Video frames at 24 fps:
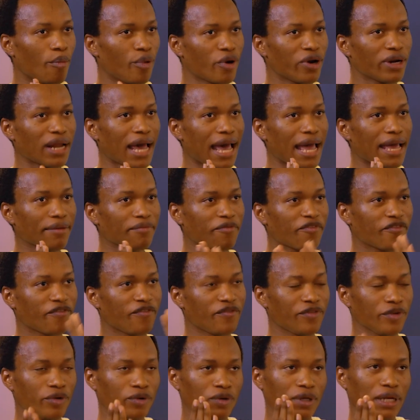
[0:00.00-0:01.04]
But I
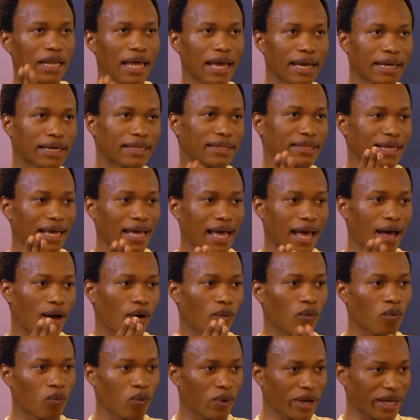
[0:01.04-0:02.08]
feel like there are
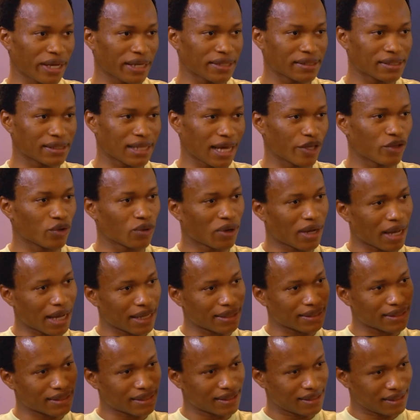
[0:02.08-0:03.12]
ways that you
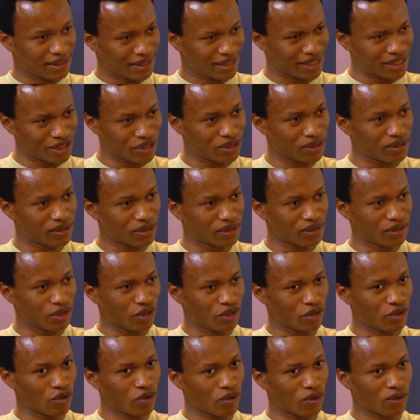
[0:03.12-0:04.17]
can still,
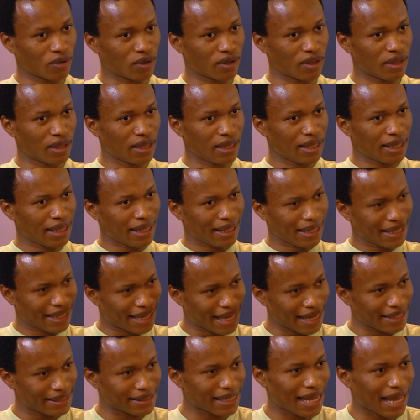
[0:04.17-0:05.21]

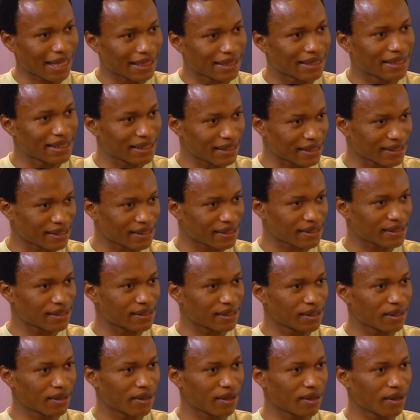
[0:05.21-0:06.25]
get at this.
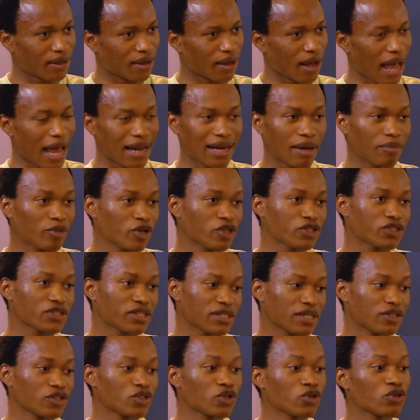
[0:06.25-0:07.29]
And I'm not just
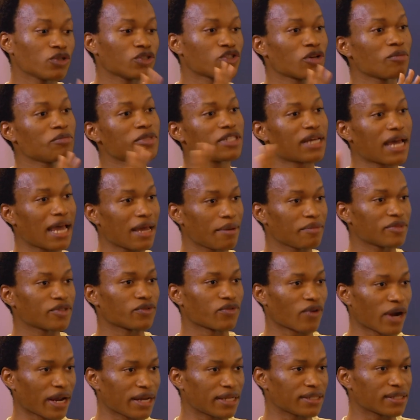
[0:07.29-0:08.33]
saying, so sometimes,
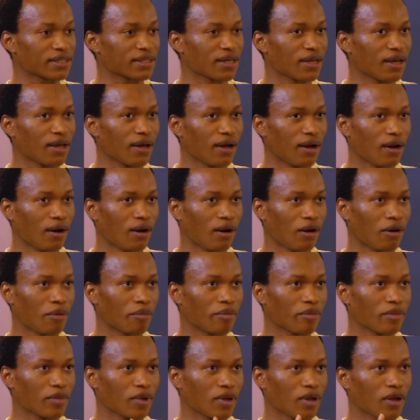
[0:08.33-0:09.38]
right,
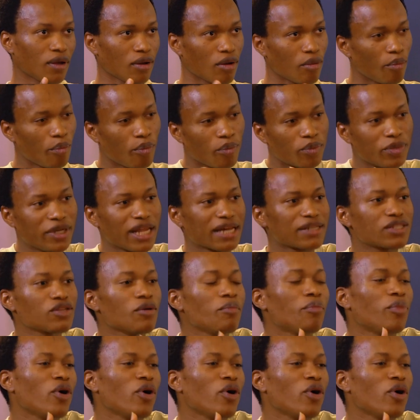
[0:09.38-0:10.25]
there's some